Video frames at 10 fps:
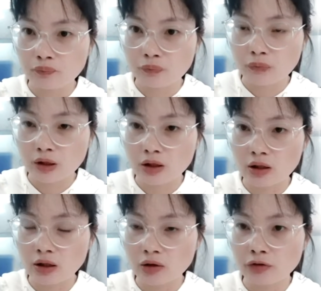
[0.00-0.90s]
we have
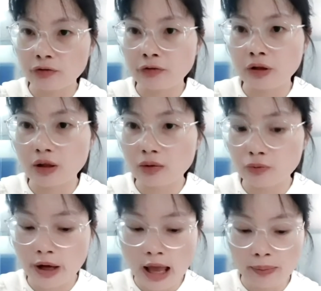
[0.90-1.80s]
professional
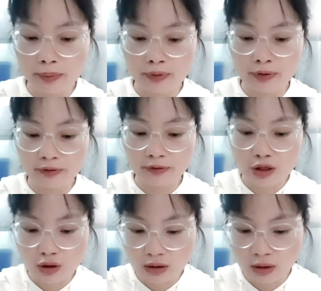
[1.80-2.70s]
teams for
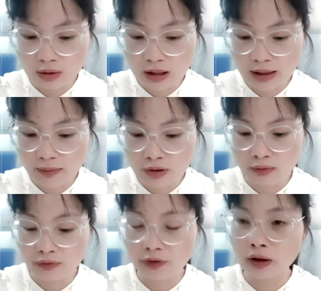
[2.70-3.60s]
the
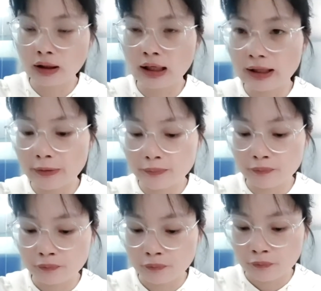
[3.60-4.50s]

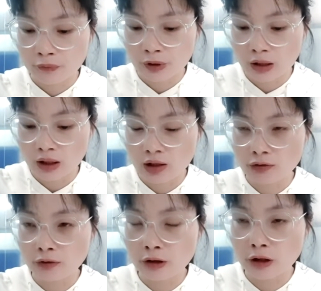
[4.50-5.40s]
for
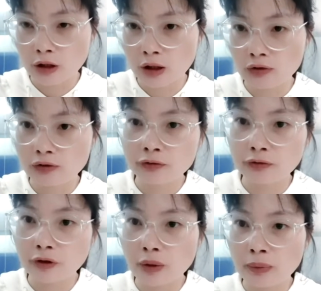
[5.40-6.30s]
production the
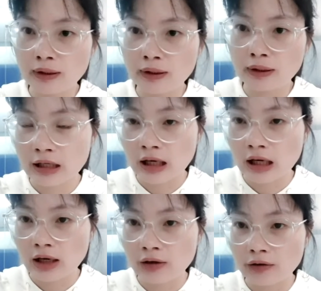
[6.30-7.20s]
LED
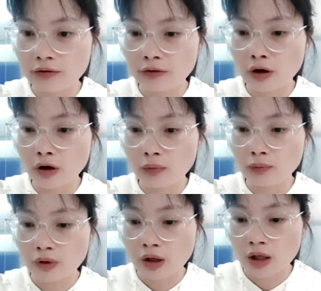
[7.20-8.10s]

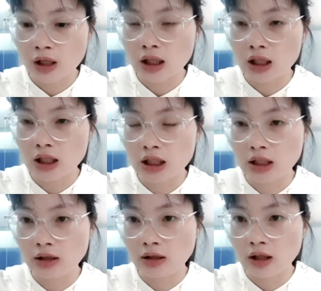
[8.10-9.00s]
from
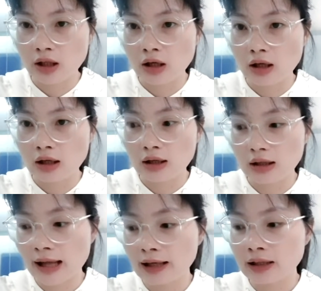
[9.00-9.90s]
like
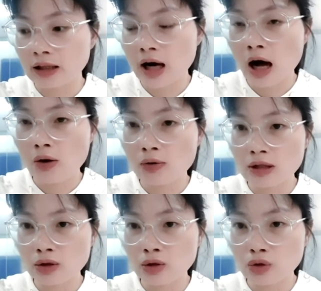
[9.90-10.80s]
the
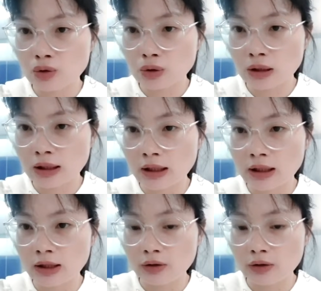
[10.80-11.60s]
housing to the